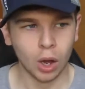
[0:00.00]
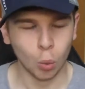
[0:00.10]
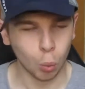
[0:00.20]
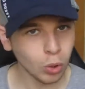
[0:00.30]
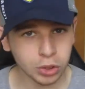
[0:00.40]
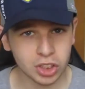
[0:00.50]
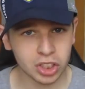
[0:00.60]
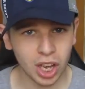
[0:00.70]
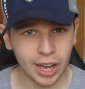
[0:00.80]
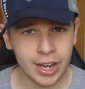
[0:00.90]

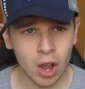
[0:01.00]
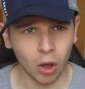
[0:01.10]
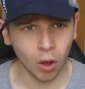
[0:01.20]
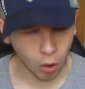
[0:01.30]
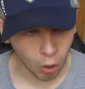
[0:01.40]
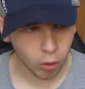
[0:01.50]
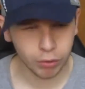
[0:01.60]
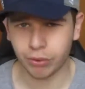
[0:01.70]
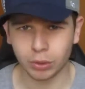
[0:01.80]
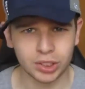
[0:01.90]
What an
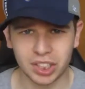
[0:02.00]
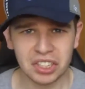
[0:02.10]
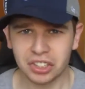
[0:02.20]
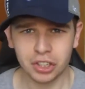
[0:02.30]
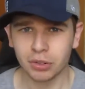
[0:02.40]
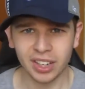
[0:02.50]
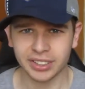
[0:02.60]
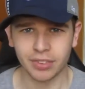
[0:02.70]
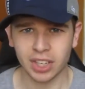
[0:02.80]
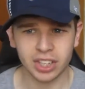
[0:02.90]
awful season you
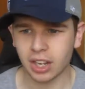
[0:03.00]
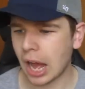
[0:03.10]
guys have had there.